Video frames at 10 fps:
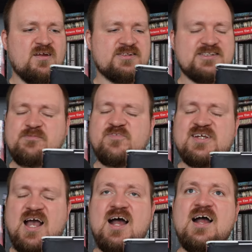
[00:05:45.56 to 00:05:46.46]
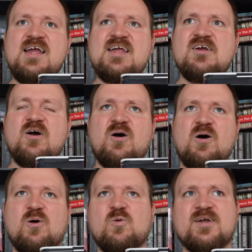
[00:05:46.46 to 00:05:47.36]
Something I
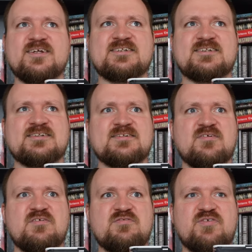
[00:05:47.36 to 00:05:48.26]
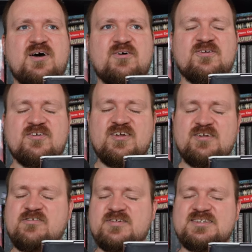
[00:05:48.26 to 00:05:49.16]
always found
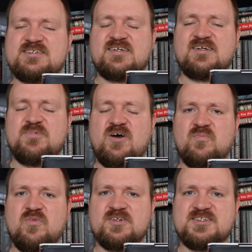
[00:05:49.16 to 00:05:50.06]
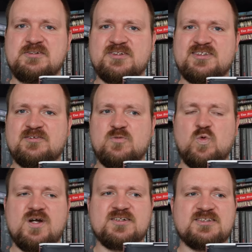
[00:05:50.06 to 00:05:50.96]
interesting about monsters
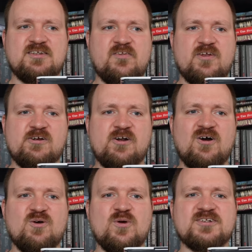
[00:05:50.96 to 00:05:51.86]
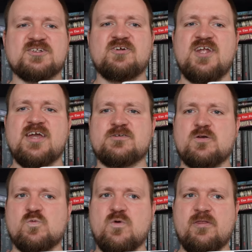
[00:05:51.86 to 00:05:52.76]
was that they're always
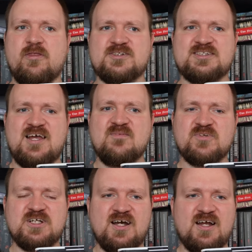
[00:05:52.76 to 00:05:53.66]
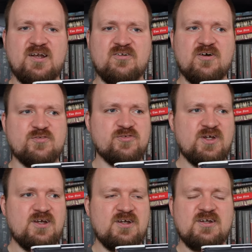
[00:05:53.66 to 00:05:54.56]
connected with some kind of
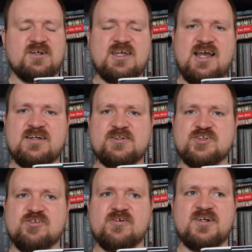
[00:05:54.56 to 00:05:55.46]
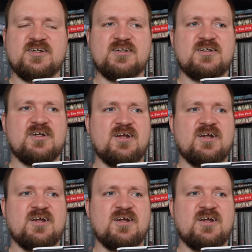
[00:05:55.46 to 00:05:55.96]
cultural